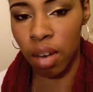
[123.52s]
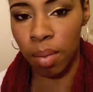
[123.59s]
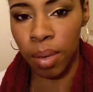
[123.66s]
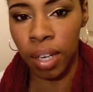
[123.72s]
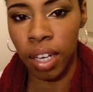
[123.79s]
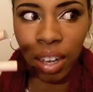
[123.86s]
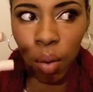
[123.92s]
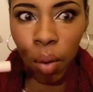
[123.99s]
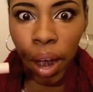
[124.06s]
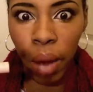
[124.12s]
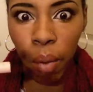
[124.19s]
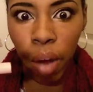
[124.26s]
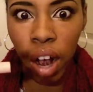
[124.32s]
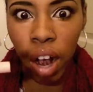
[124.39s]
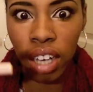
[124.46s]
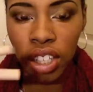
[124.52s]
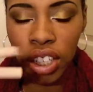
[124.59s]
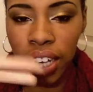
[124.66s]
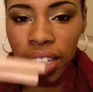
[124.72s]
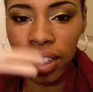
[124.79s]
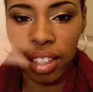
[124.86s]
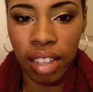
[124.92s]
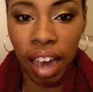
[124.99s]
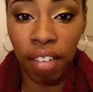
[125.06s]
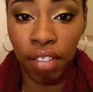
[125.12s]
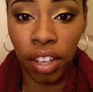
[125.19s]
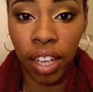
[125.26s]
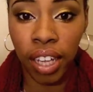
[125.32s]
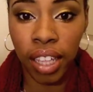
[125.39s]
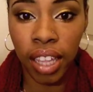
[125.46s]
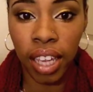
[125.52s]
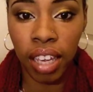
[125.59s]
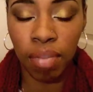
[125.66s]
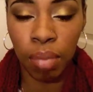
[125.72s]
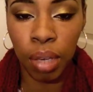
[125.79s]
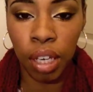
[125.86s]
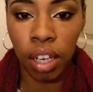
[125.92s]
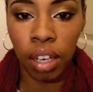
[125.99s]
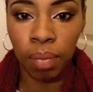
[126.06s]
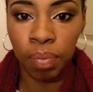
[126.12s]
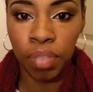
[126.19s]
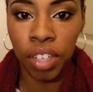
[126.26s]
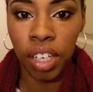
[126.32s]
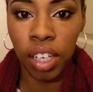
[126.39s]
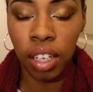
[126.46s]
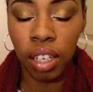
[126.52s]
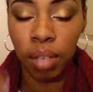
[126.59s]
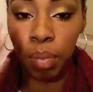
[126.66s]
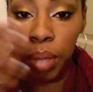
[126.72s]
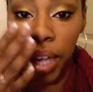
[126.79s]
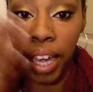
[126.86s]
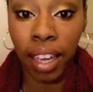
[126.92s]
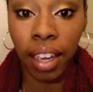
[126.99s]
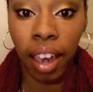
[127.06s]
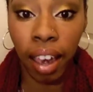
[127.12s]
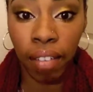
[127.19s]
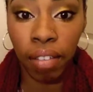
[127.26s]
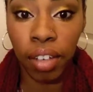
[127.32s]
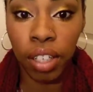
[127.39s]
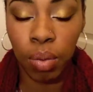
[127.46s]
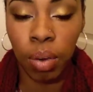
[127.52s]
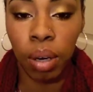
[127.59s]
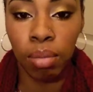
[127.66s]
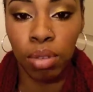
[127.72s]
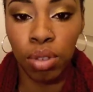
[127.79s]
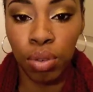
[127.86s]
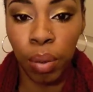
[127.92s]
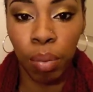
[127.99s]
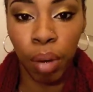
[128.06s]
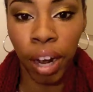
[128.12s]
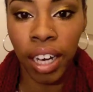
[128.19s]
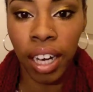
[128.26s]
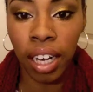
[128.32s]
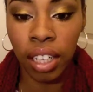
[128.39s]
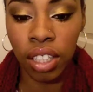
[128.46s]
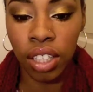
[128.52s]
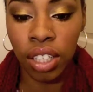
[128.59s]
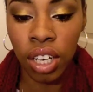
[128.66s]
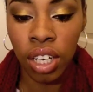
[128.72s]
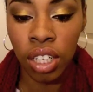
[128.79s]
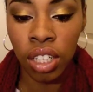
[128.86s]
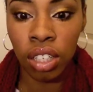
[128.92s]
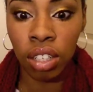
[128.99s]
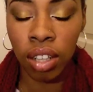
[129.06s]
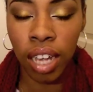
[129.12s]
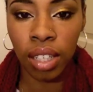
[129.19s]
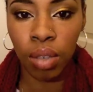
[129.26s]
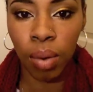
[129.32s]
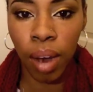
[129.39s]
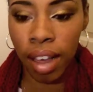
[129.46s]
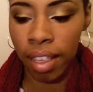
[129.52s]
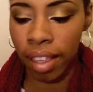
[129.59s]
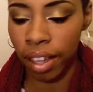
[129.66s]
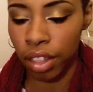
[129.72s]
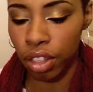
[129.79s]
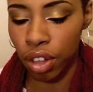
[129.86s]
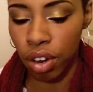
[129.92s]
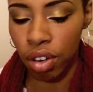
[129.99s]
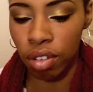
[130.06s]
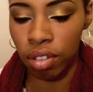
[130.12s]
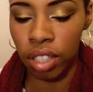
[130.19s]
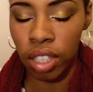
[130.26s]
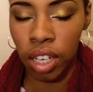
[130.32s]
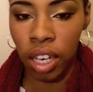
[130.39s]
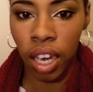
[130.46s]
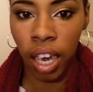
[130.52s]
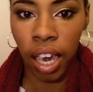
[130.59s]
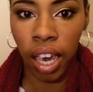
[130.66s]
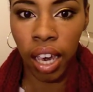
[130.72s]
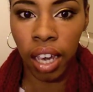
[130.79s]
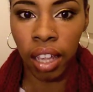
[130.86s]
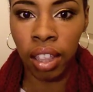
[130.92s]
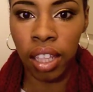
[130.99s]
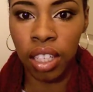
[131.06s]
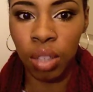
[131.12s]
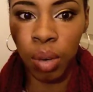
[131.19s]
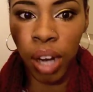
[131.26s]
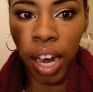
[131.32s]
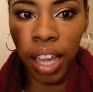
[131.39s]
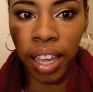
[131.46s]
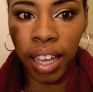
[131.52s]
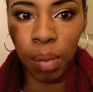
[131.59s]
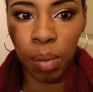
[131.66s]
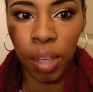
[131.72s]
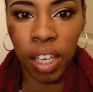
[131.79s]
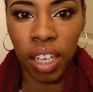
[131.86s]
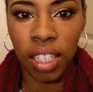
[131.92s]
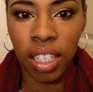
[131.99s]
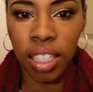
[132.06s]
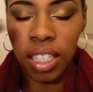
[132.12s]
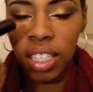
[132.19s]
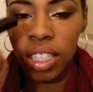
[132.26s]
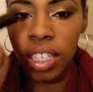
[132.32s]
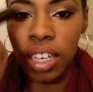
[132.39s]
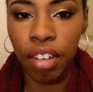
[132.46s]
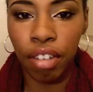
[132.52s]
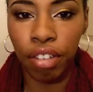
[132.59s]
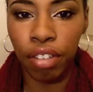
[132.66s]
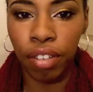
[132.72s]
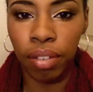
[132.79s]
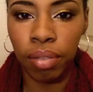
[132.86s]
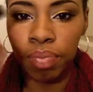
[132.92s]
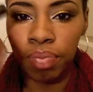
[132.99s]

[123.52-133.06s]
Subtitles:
Urban Decay Whitewash. Like, I feel like they give me a good blank canvas when I'm doing bright colors. So that's why I like those. And this one, I like it because it's stiff.